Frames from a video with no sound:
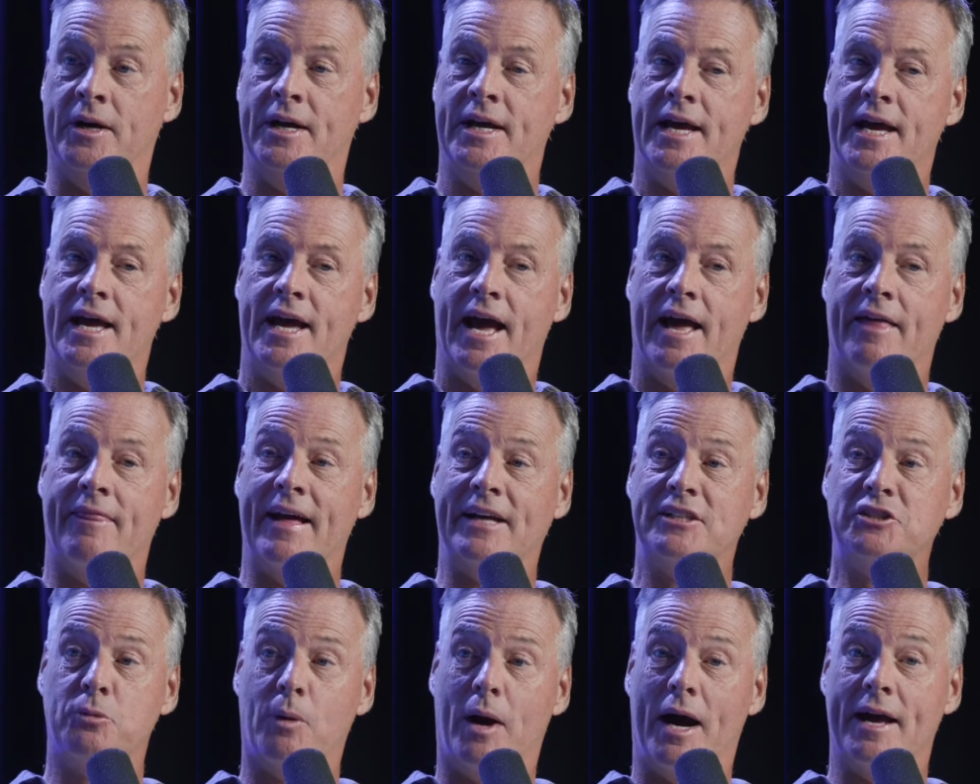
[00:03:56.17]
Yeah. And
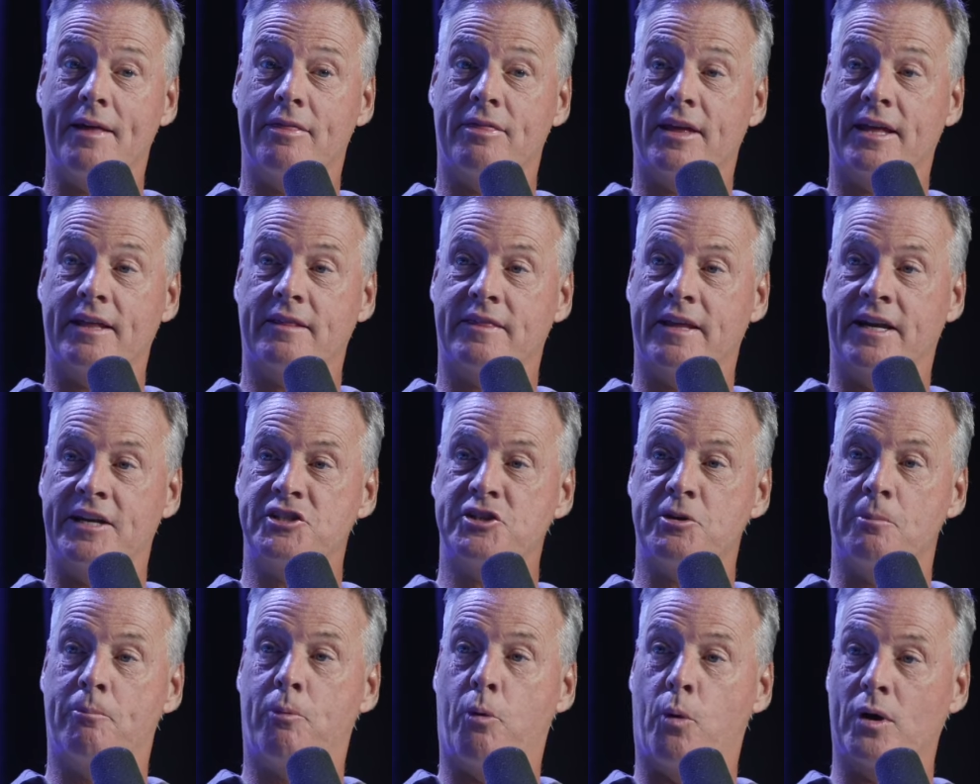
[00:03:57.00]
that's why I think that it's
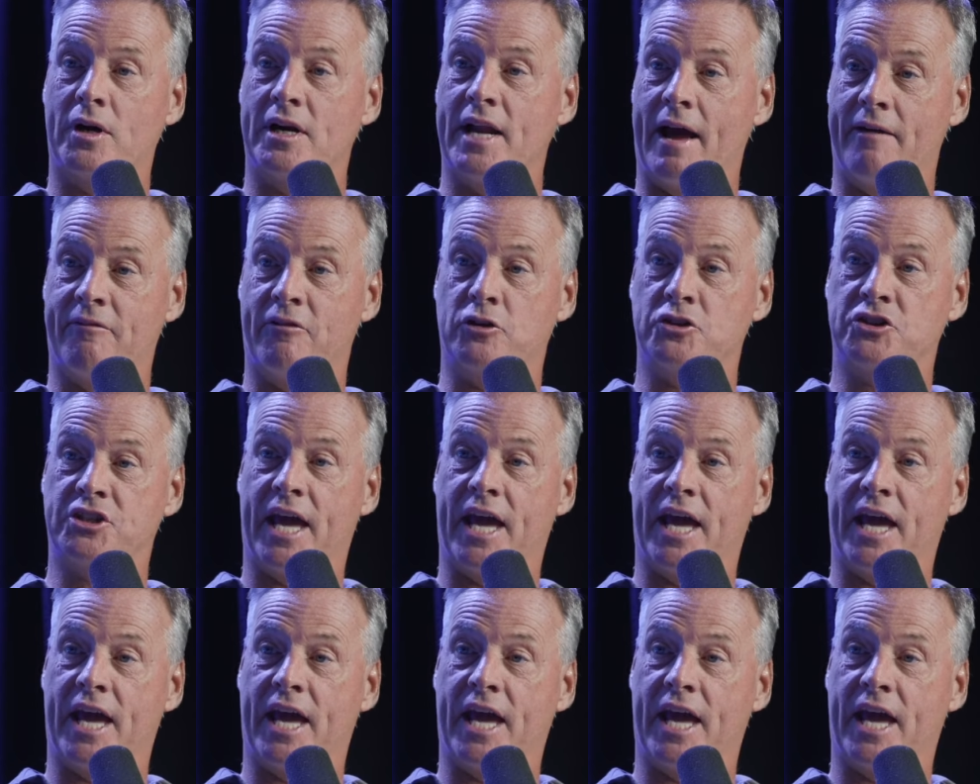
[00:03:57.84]
important to have those